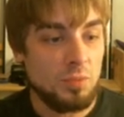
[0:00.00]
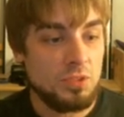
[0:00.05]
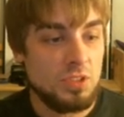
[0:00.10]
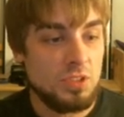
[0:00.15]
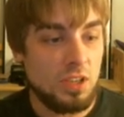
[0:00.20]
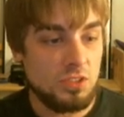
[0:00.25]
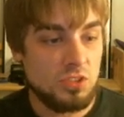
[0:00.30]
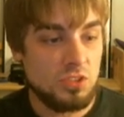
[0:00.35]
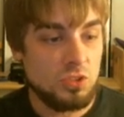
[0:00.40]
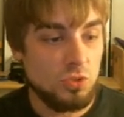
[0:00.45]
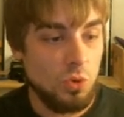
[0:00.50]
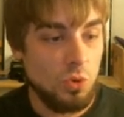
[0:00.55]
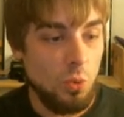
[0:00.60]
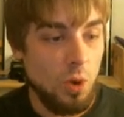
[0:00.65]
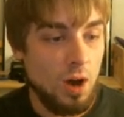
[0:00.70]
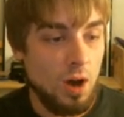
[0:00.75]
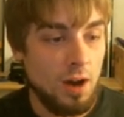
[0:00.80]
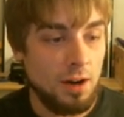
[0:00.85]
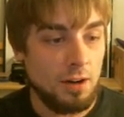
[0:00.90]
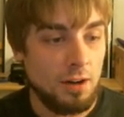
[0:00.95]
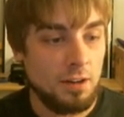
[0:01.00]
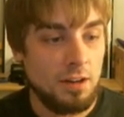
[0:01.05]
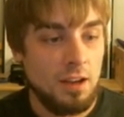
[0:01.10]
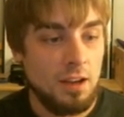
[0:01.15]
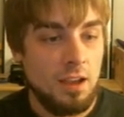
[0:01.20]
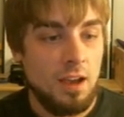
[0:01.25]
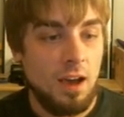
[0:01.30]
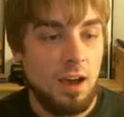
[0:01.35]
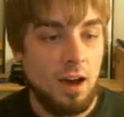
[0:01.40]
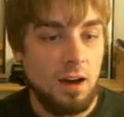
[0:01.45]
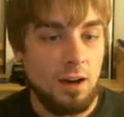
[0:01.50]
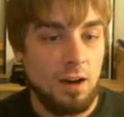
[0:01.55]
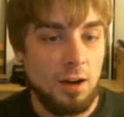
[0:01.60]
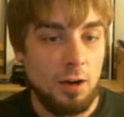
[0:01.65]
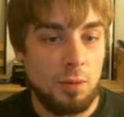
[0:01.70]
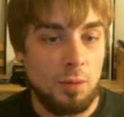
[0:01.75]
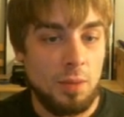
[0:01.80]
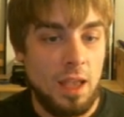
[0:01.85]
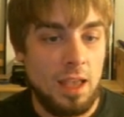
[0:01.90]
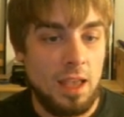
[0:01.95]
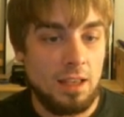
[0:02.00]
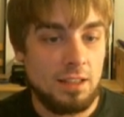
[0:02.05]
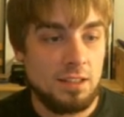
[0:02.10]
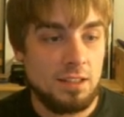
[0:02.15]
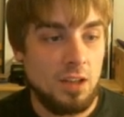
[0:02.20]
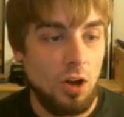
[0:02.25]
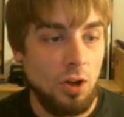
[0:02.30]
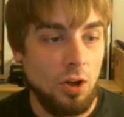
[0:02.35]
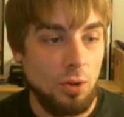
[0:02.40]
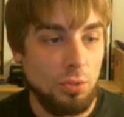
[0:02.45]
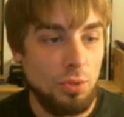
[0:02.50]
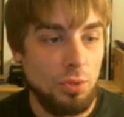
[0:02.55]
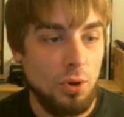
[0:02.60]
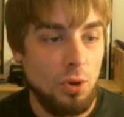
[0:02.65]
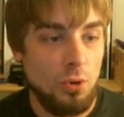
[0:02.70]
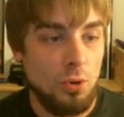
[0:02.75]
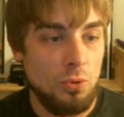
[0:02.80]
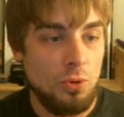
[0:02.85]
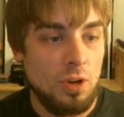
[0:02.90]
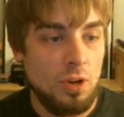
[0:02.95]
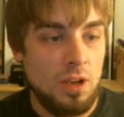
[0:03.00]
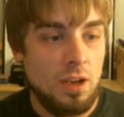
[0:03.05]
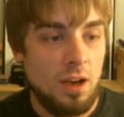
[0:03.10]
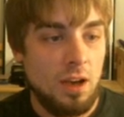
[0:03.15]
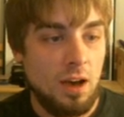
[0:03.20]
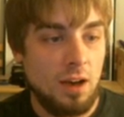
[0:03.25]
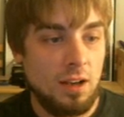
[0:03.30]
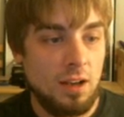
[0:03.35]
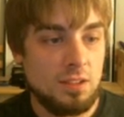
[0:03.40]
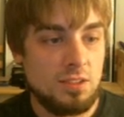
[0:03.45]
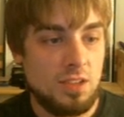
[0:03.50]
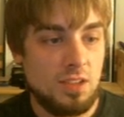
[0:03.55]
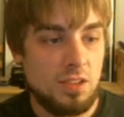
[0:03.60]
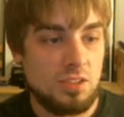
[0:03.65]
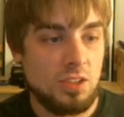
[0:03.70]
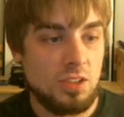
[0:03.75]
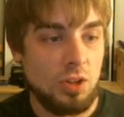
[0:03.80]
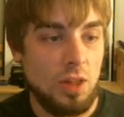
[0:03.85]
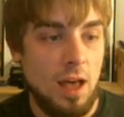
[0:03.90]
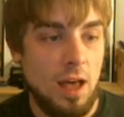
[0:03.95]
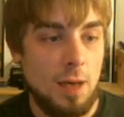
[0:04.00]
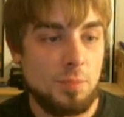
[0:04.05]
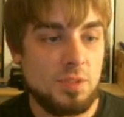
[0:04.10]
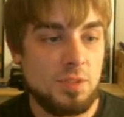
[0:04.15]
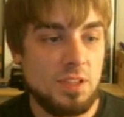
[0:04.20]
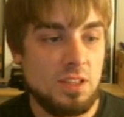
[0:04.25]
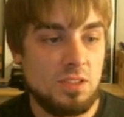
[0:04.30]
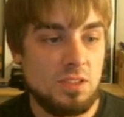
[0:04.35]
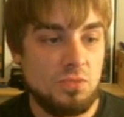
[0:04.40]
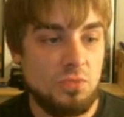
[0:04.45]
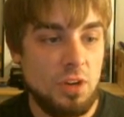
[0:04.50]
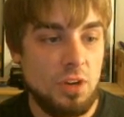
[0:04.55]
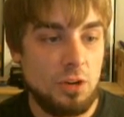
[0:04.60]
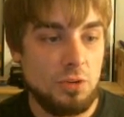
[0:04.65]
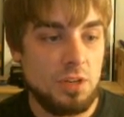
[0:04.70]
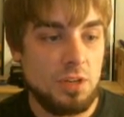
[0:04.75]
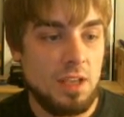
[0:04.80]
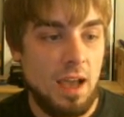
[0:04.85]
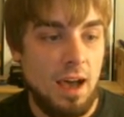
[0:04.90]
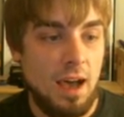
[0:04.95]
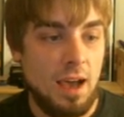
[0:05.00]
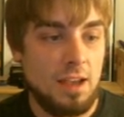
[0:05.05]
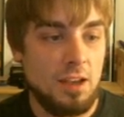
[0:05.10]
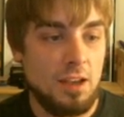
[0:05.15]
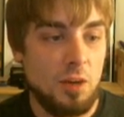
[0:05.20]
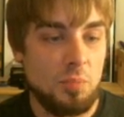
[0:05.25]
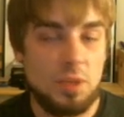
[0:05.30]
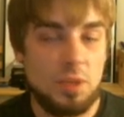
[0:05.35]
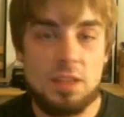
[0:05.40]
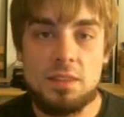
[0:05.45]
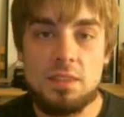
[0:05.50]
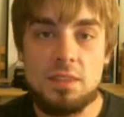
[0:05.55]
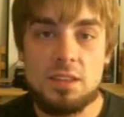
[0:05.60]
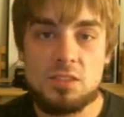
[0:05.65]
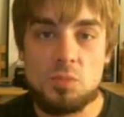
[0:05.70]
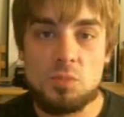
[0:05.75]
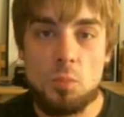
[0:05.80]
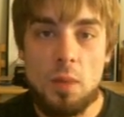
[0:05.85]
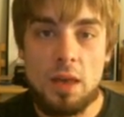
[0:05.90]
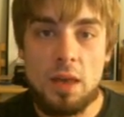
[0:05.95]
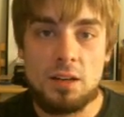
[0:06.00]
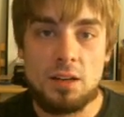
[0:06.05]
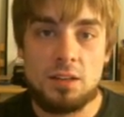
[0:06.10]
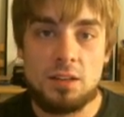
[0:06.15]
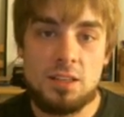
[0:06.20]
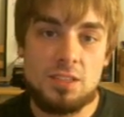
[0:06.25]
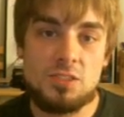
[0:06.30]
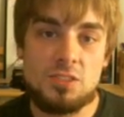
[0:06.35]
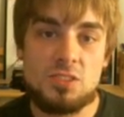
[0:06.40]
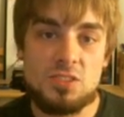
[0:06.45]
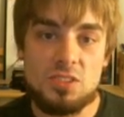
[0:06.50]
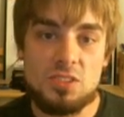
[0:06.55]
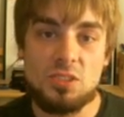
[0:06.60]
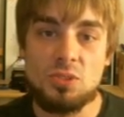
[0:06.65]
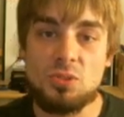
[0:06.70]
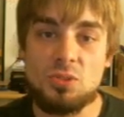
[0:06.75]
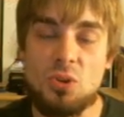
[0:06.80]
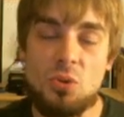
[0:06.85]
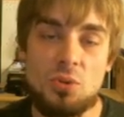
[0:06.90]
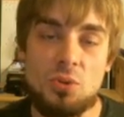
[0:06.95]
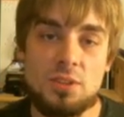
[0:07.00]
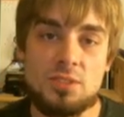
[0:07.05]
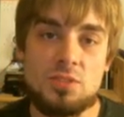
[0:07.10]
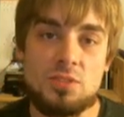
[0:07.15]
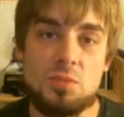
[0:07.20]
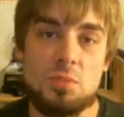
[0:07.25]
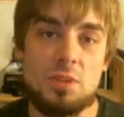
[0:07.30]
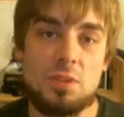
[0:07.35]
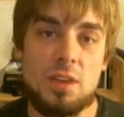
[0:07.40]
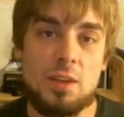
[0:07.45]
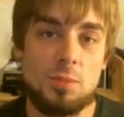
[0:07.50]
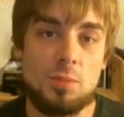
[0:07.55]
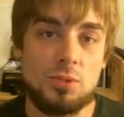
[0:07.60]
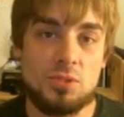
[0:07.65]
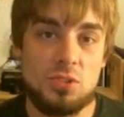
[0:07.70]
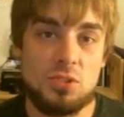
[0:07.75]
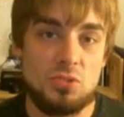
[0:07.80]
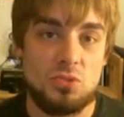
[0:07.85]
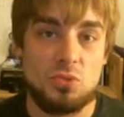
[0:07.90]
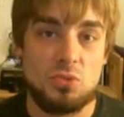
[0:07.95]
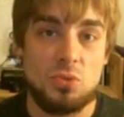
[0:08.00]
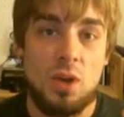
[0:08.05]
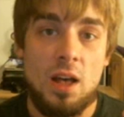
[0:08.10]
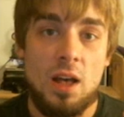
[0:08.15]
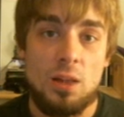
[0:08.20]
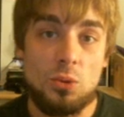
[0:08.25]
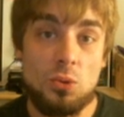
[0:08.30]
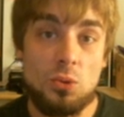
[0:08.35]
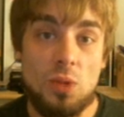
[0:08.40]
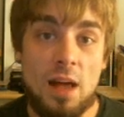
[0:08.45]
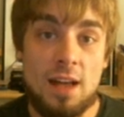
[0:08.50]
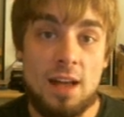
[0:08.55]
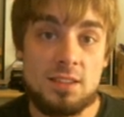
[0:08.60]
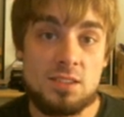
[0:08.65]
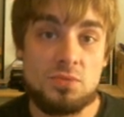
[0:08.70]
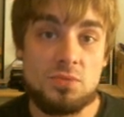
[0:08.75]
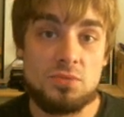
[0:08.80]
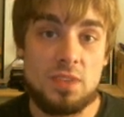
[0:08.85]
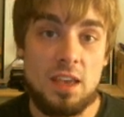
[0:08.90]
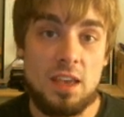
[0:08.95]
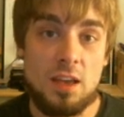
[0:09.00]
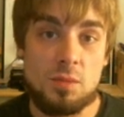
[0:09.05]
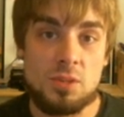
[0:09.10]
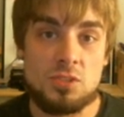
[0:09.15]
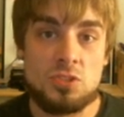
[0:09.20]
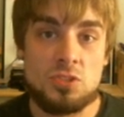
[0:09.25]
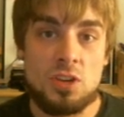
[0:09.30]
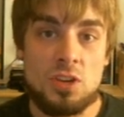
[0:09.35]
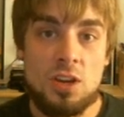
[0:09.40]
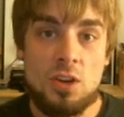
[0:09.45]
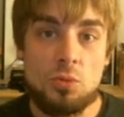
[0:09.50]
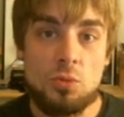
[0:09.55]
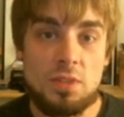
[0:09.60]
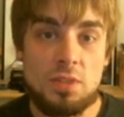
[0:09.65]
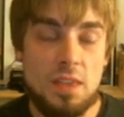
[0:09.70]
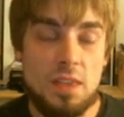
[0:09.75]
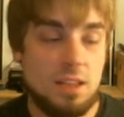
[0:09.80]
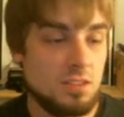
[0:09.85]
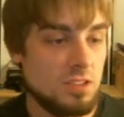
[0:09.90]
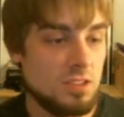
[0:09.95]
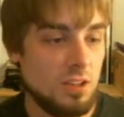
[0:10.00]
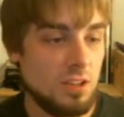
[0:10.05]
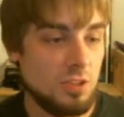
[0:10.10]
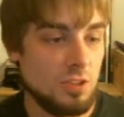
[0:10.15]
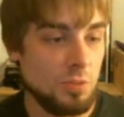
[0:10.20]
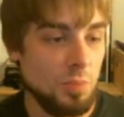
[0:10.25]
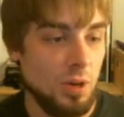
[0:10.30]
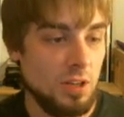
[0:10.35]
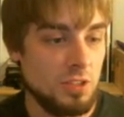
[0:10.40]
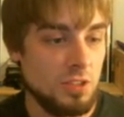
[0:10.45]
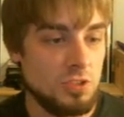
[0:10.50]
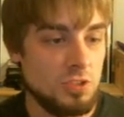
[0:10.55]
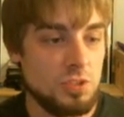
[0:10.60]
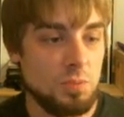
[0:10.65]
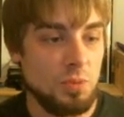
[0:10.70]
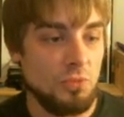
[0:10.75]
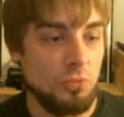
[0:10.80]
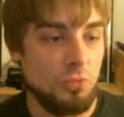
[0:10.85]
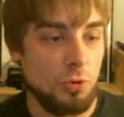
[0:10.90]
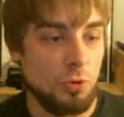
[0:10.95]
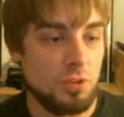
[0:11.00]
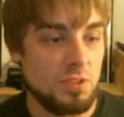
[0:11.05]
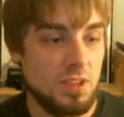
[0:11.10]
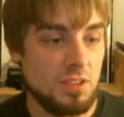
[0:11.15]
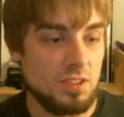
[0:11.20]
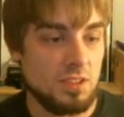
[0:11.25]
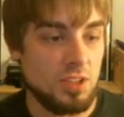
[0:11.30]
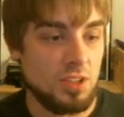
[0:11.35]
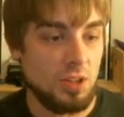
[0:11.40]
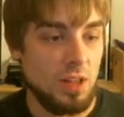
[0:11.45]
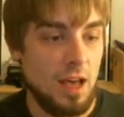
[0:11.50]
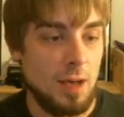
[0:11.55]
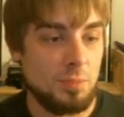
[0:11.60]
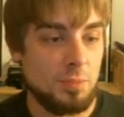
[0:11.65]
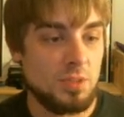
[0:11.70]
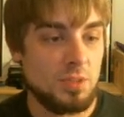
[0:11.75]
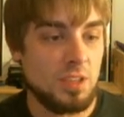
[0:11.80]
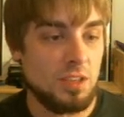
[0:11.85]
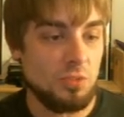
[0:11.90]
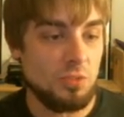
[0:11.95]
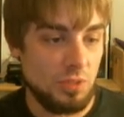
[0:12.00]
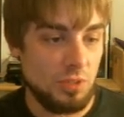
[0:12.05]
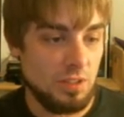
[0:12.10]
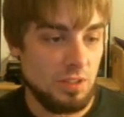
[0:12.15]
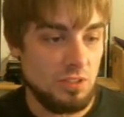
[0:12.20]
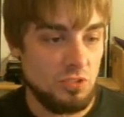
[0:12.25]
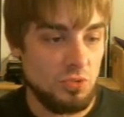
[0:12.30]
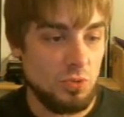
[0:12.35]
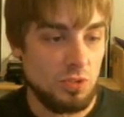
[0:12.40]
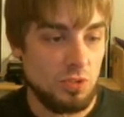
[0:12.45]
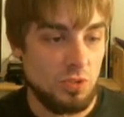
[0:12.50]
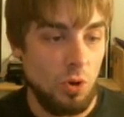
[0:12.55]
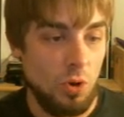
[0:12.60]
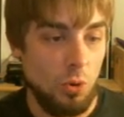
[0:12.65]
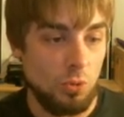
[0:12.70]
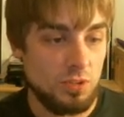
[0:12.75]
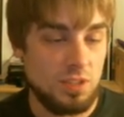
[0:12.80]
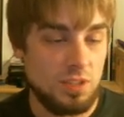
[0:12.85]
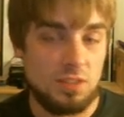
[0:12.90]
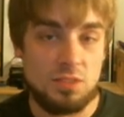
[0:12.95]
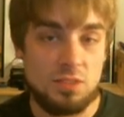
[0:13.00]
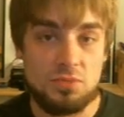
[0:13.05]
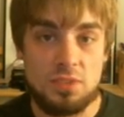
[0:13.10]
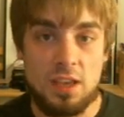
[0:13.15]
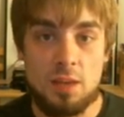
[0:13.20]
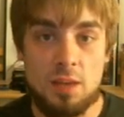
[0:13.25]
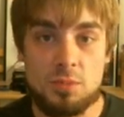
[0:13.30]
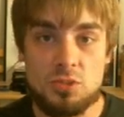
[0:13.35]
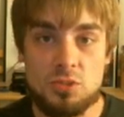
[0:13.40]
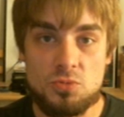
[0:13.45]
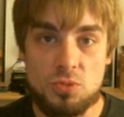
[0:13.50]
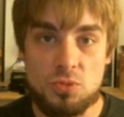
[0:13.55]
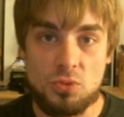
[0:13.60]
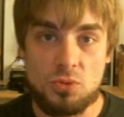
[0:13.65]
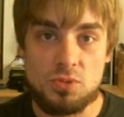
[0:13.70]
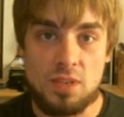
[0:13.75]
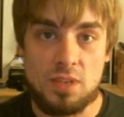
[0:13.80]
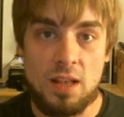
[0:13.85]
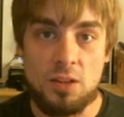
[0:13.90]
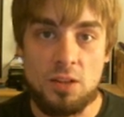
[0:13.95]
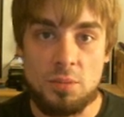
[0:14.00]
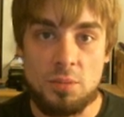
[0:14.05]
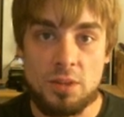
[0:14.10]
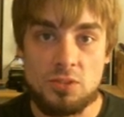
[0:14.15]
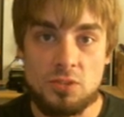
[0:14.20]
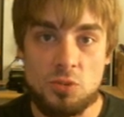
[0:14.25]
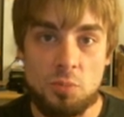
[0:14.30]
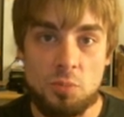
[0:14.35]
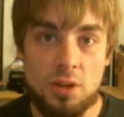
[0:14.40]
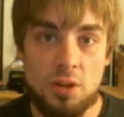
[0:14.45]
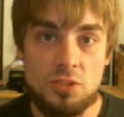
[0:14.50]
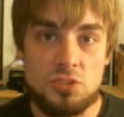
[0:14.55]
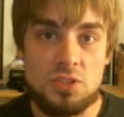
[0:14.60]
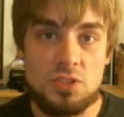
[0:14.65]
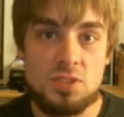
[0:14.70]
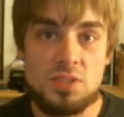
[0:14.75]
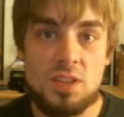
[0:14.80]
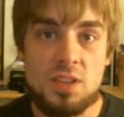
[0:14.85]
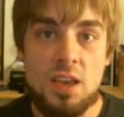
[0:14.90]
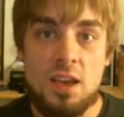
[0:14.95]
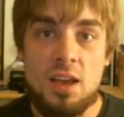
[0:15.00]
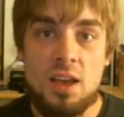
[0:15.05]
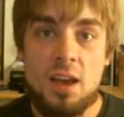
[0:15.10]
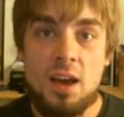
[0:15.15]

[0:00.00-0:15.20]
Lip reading: Dusknoir, and although Dusclops is very high up in this meta, he's still going to be able to do lots of damage with that Sucker Punch before Dusclops can really do a whole ton of damage with those elemental punches.